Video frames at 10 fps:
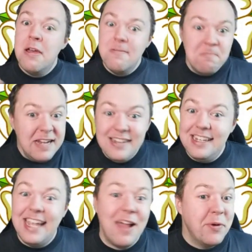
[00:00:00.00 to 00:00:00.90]
we need to
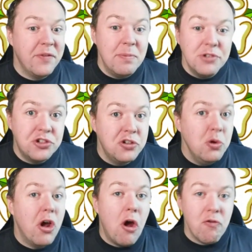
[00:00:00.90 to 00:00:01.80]
get rid of him
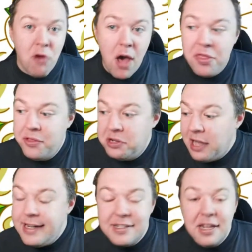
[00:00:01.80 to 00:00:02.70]
sooner rather than
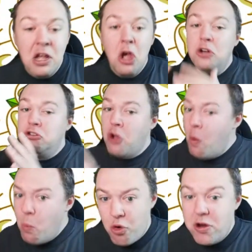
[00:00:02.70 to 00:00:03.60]
later.
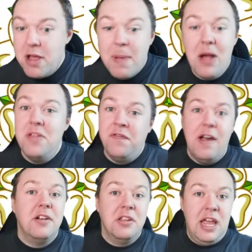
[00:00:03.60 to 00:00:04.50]
Don't worry about the
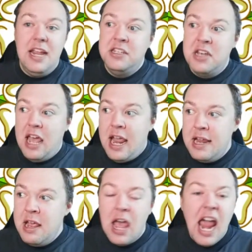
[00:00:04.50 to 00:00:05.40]
fact that there isn't a
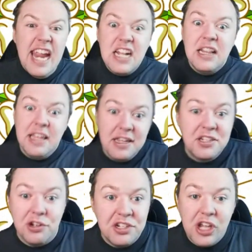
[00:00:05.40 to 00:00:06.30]
clear
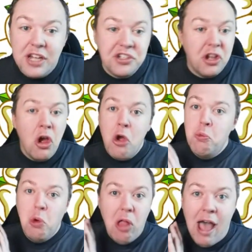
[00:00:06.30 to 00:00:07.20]
successor.
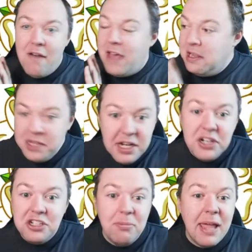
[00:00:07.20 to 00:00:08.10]
We'll have a
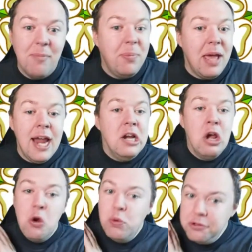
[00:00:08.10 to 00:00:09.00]
leadership campaign.
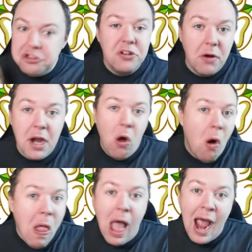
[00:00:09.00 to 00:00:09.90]
We'll sort it
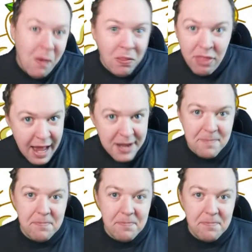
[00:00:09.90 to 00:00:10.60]
all out then.